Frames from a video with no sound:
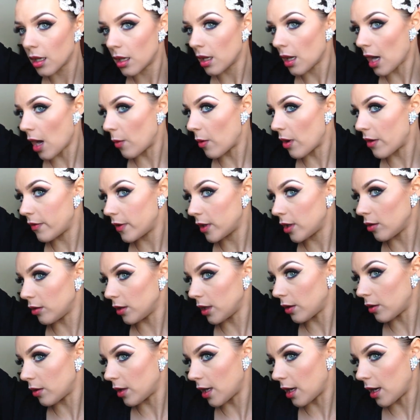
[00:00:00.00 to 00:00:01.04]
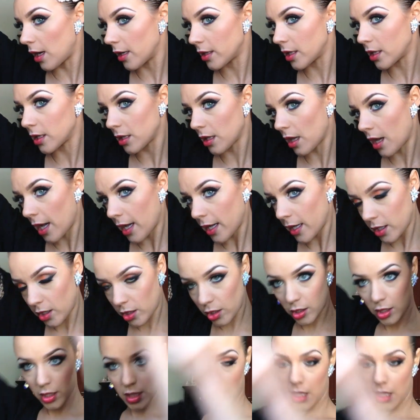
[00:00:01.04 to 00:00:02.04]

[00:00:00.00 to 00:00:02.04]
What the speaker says: however your little heart desires. You can